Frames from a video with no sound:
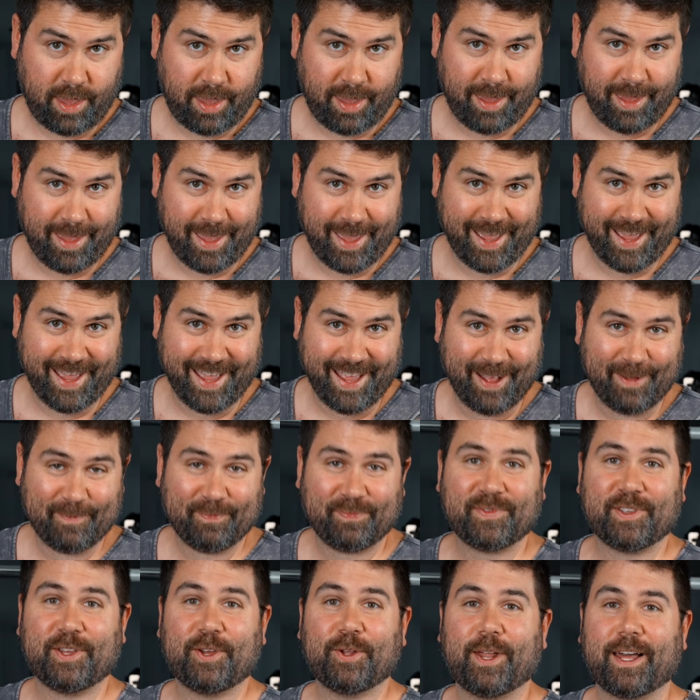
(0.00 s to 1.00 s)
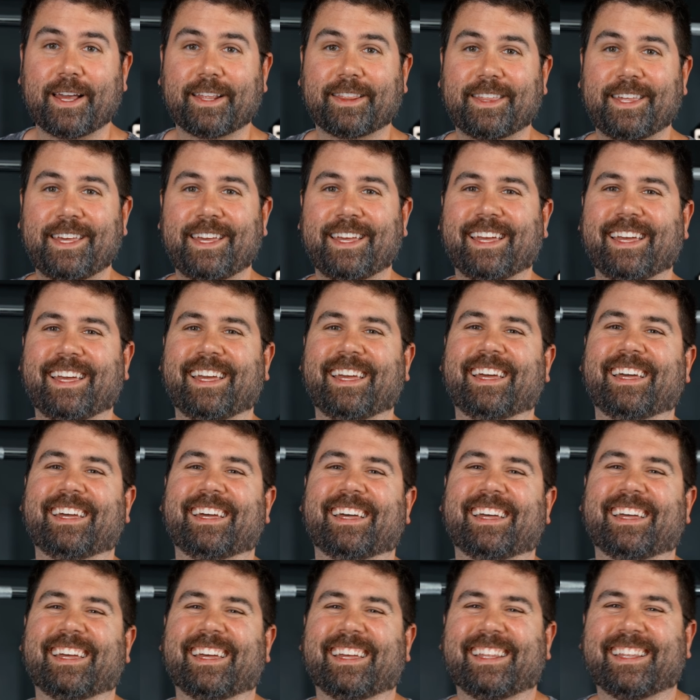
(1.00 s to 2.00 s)
Do you like
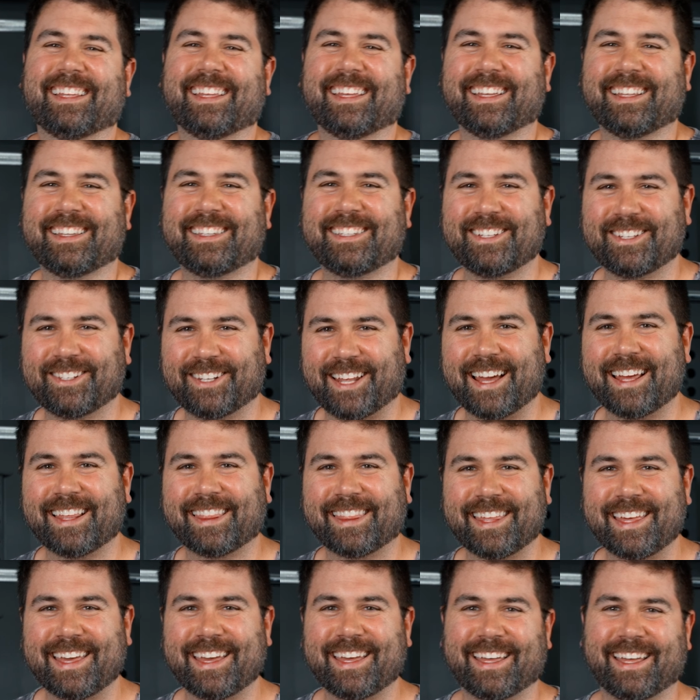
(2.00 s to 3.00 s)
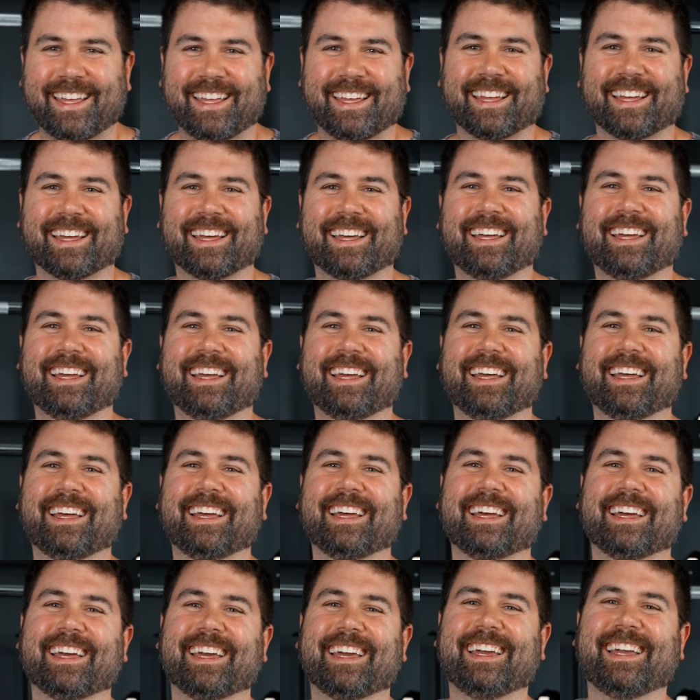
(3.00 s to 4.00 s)
that? Do you like that? It's
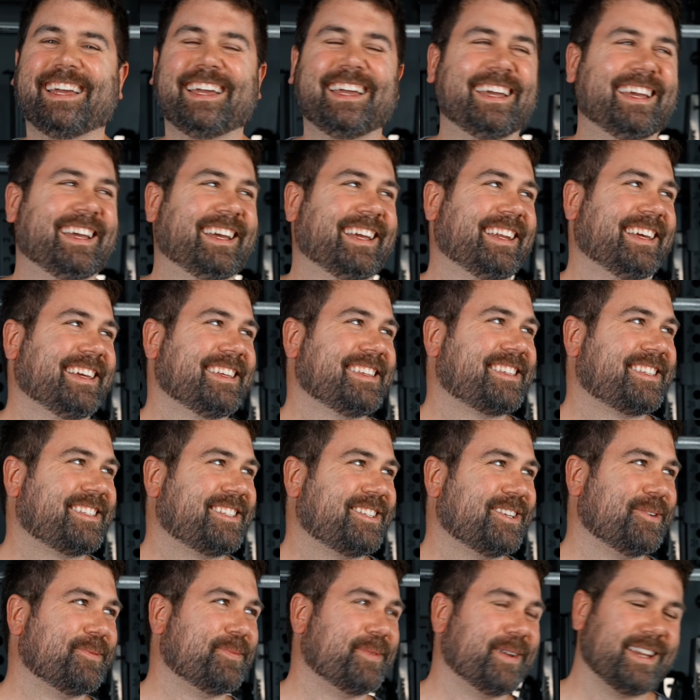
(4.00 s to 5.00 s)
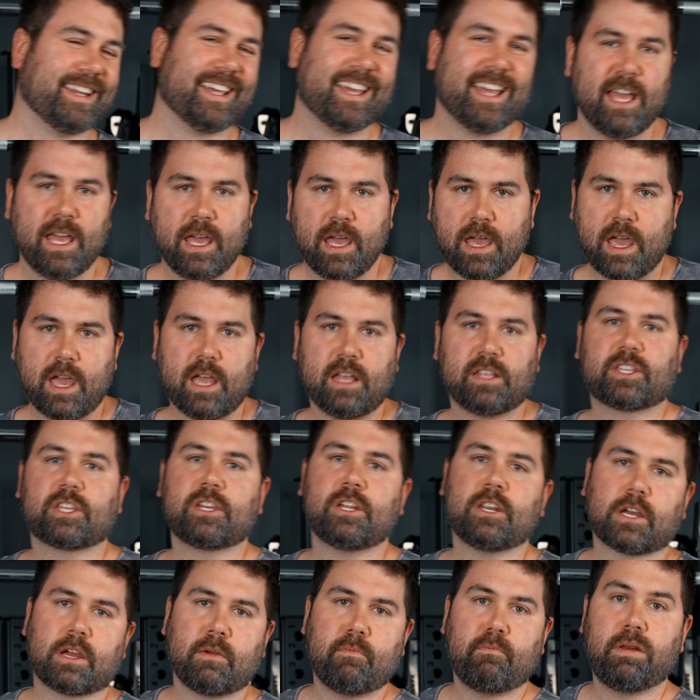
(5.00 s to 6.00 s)
stupid. It is stupid. It's
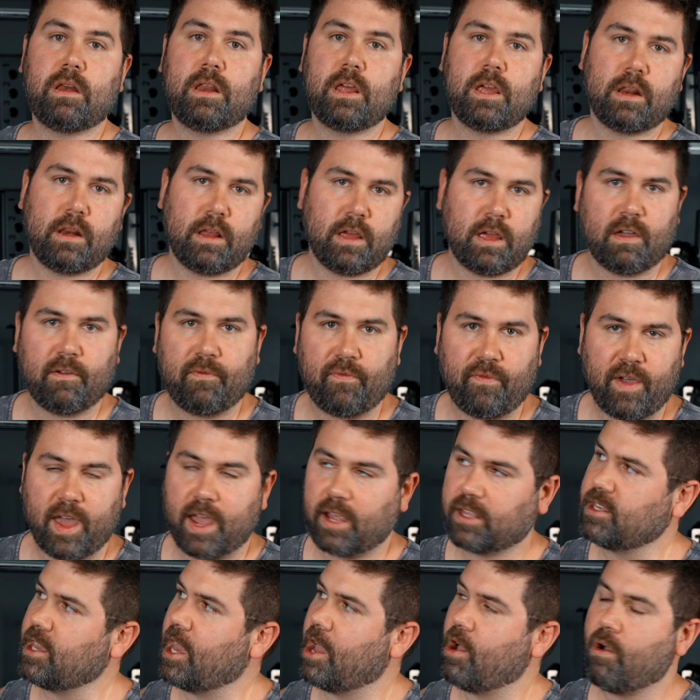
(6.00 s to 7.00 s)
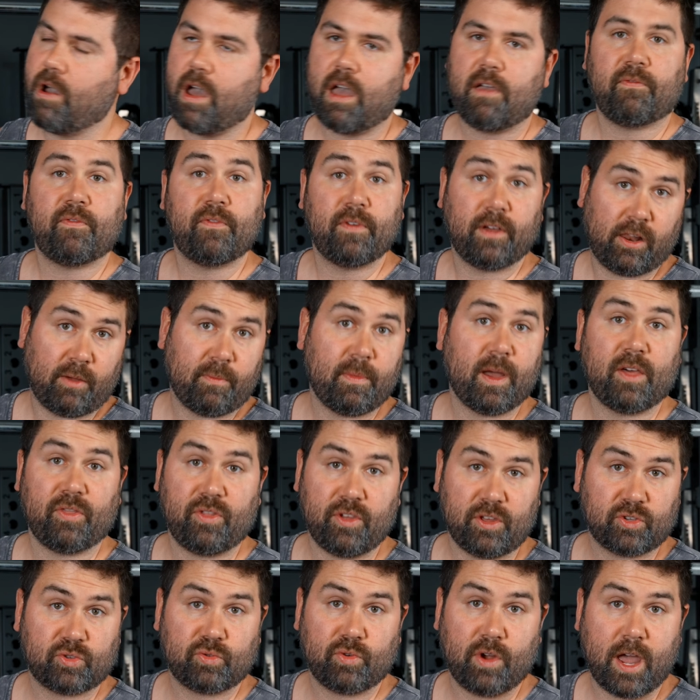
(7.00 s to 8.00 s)
going to completely affect how I feel about
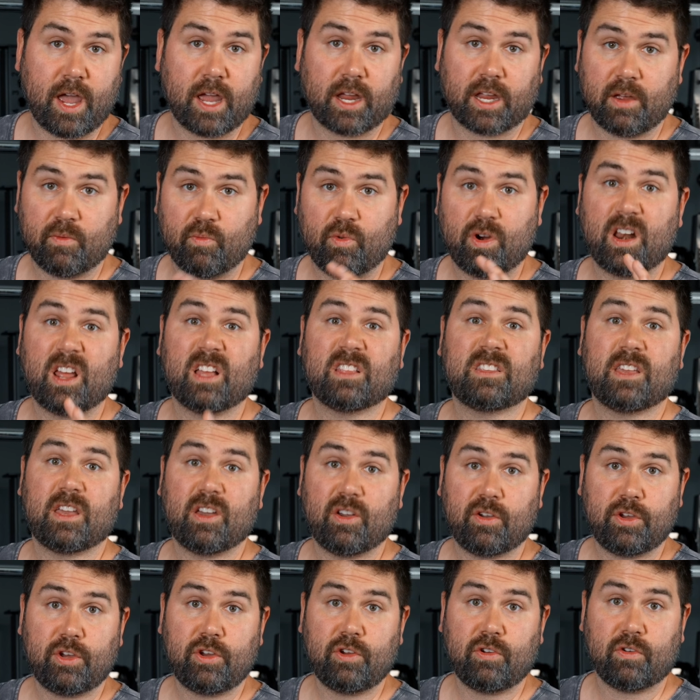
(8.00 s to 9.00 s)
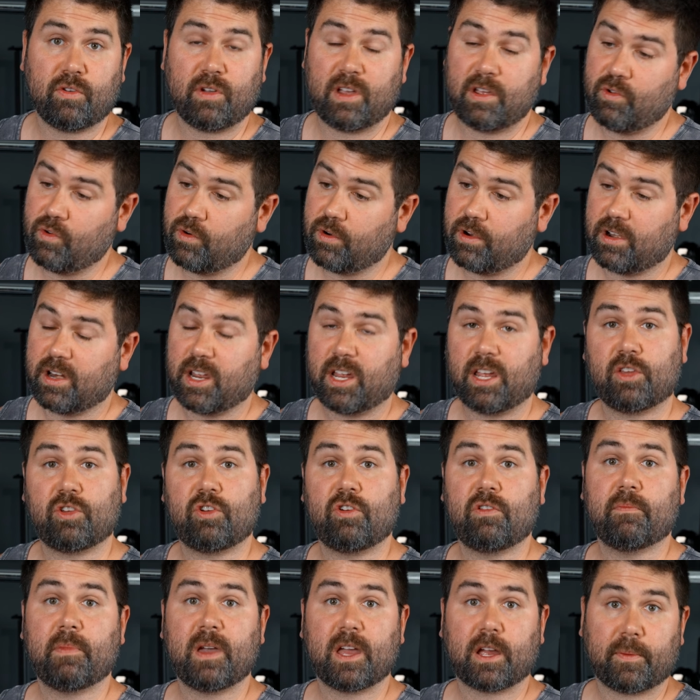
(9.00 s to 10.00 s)
this rack and what I tell you in order to get
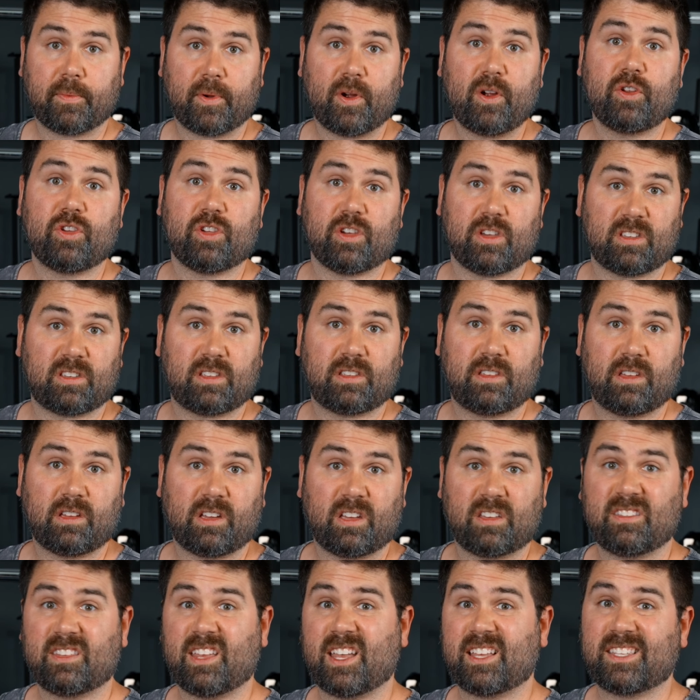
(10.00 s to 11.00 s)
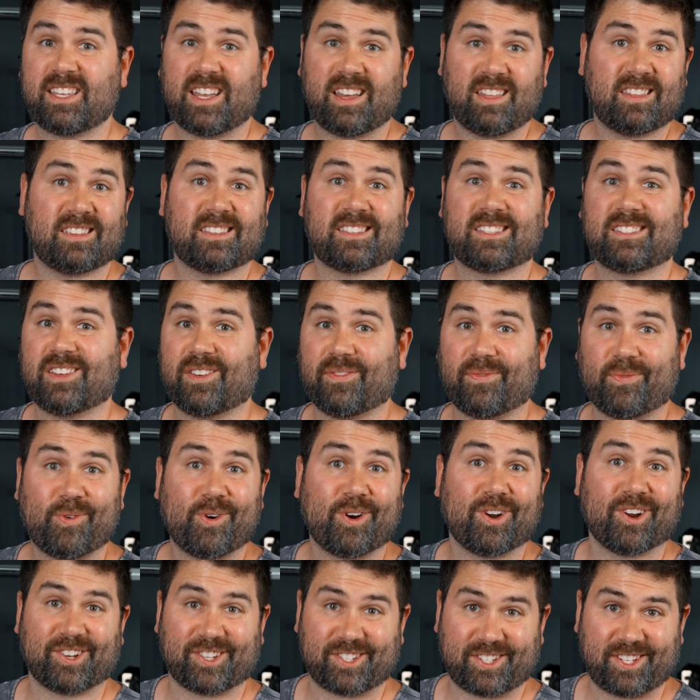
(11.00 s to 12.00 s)
you to make a purchase. Because that's how this stuff
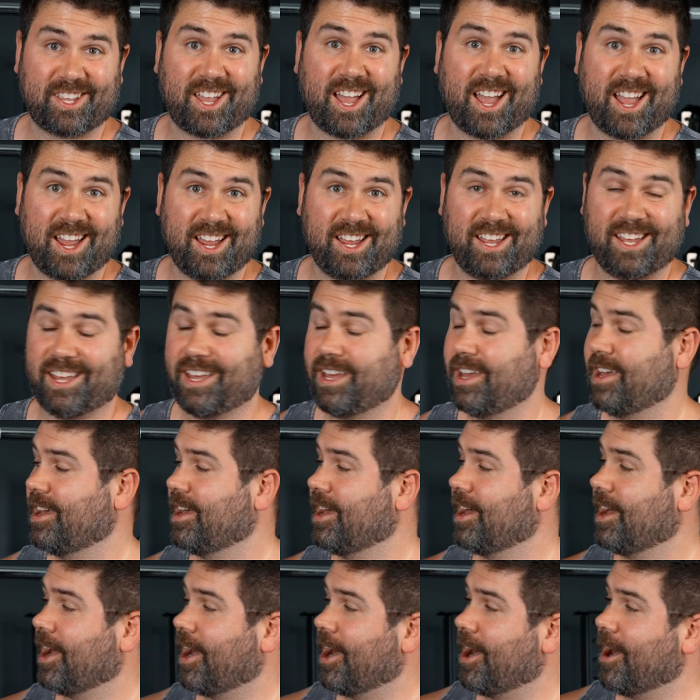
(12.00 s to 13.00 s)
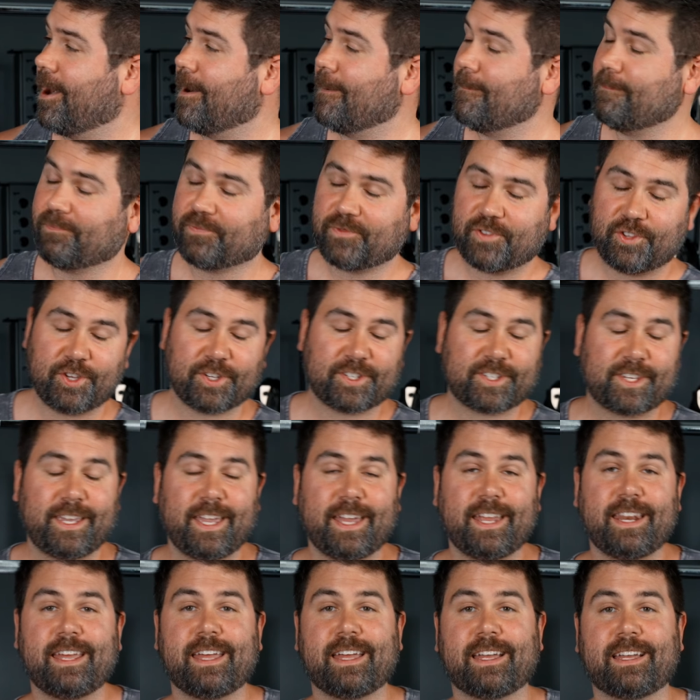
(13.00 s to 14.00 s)
works, all right? Just
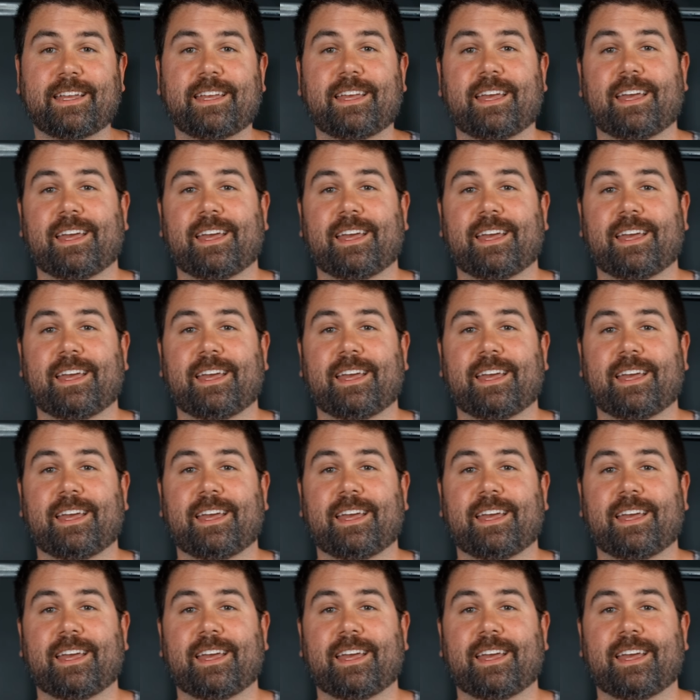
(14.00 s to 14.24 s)
kidding.